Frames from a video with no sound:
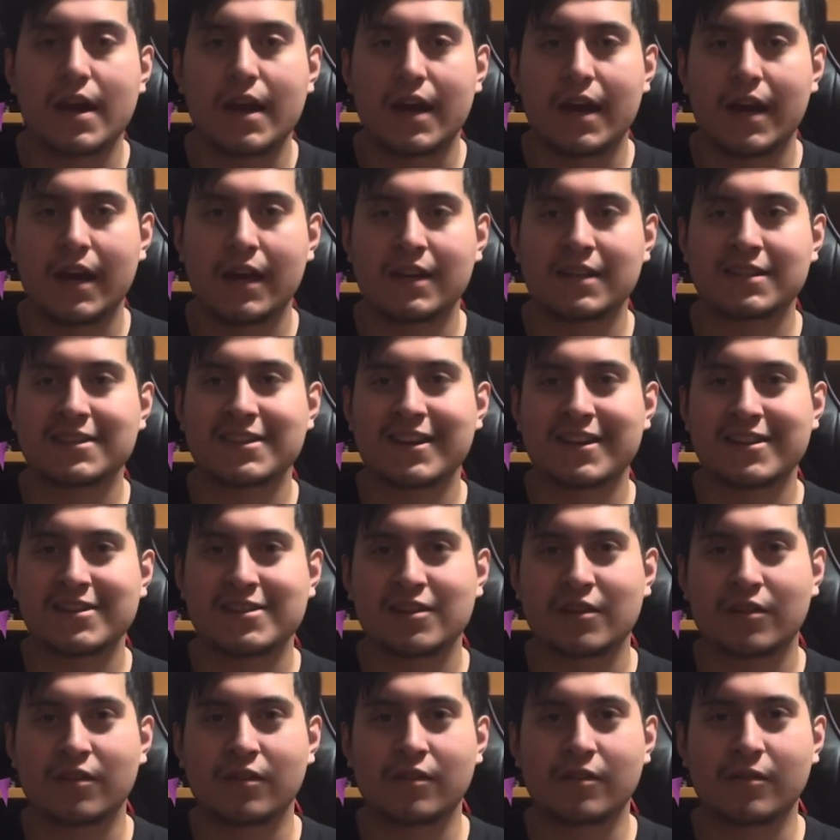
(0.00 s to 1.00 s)
And it's not
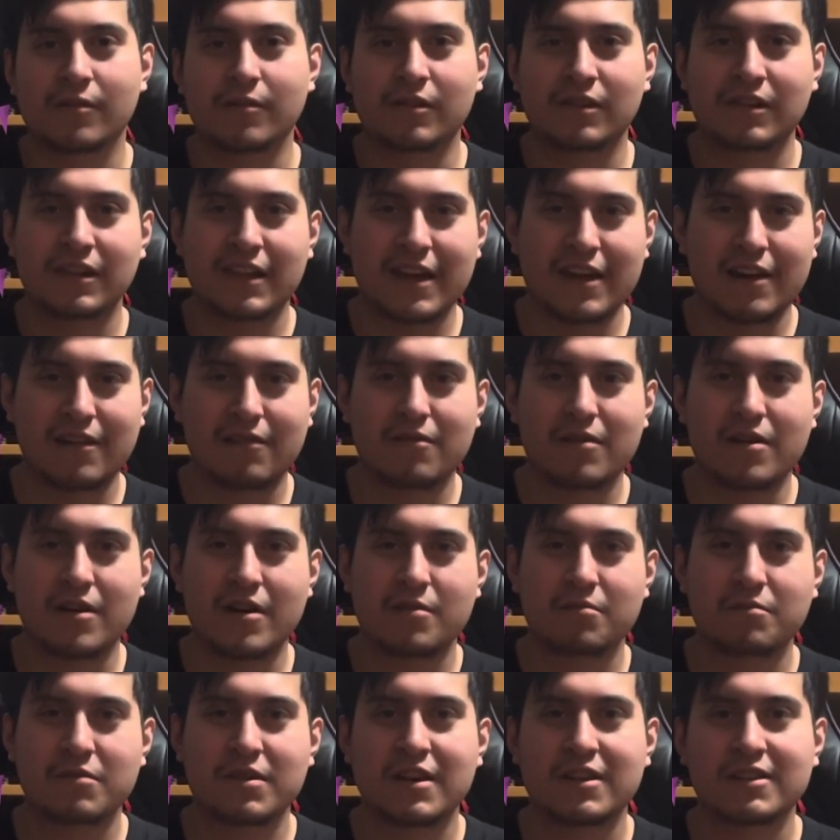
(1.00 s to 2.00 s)
until later
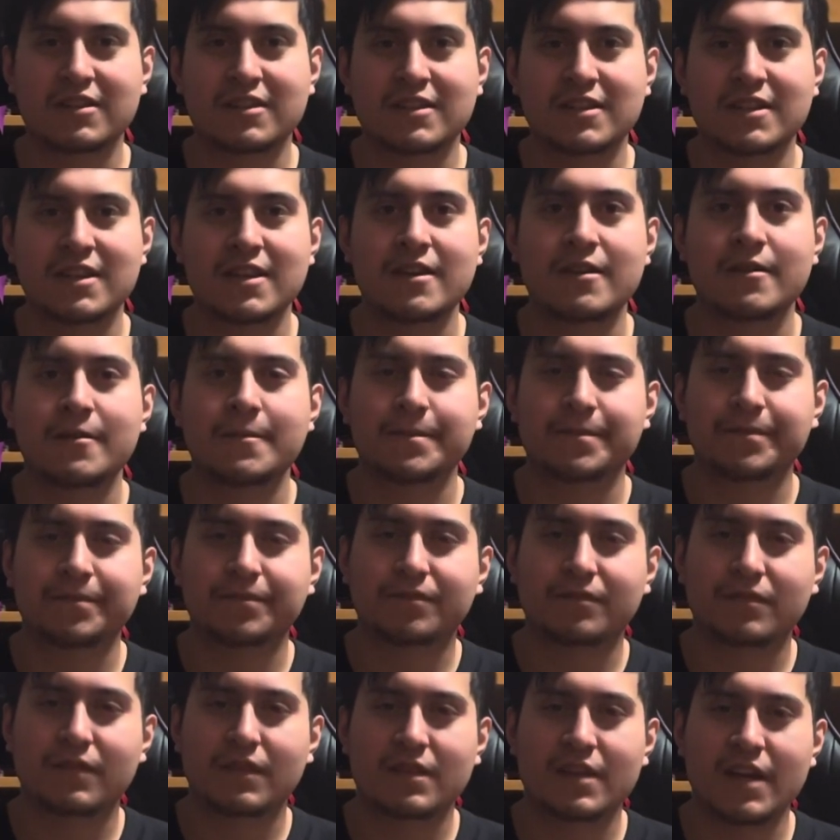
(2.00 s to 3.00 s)
on we get to see
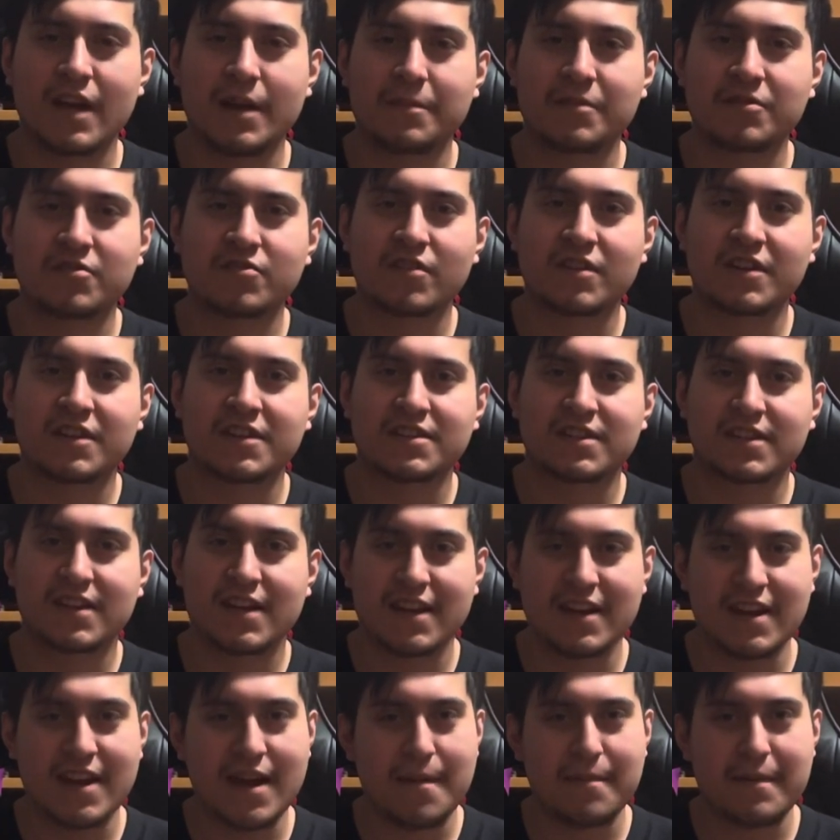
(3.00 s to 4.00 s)
the animatronics
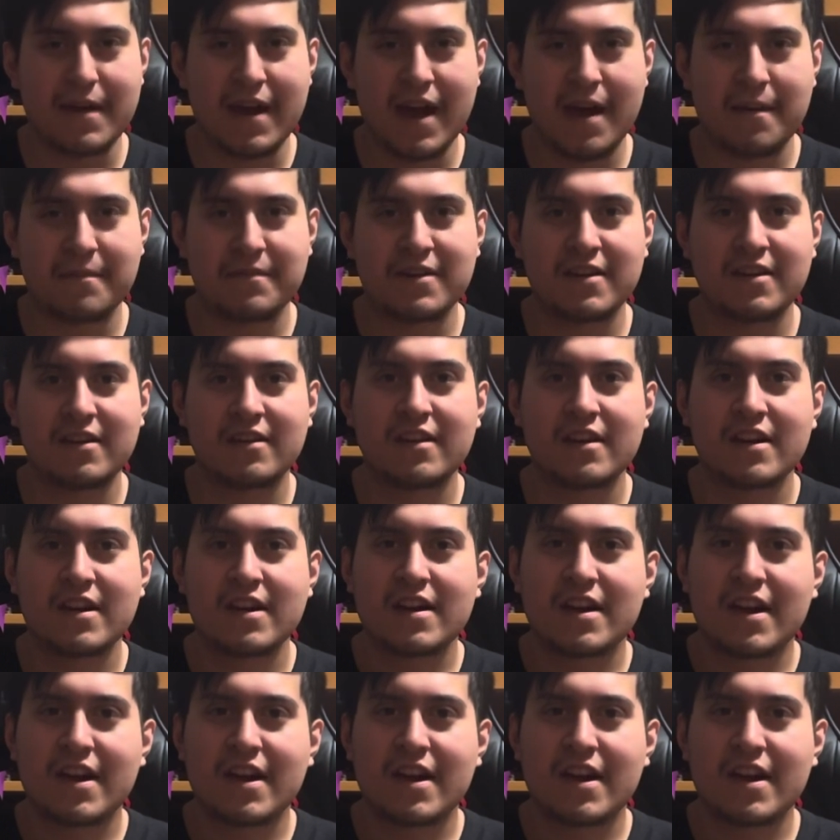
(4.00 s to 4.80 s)
kidnap Abby,